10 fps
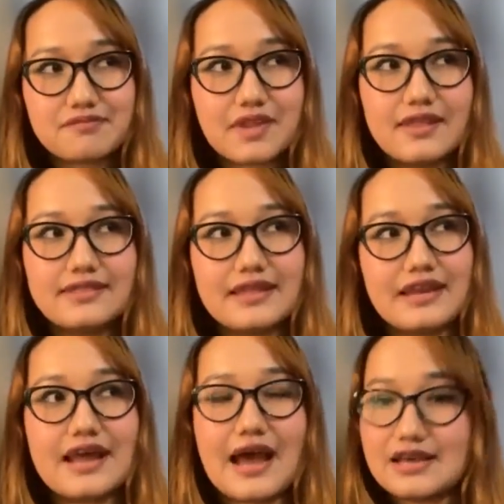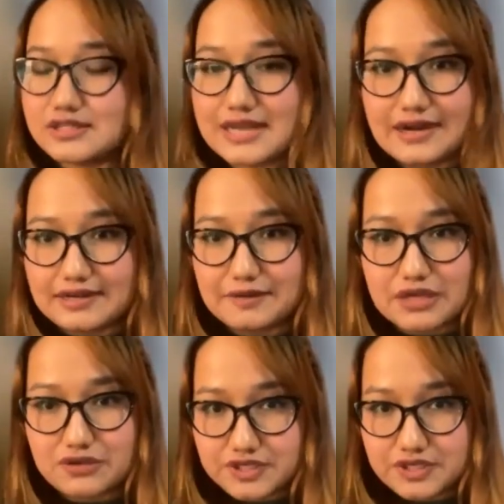Then I started my
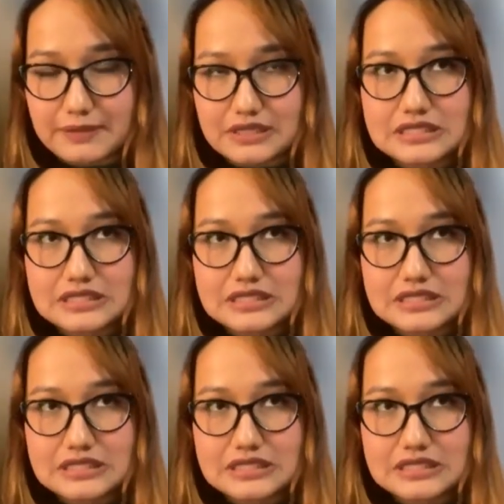treatment.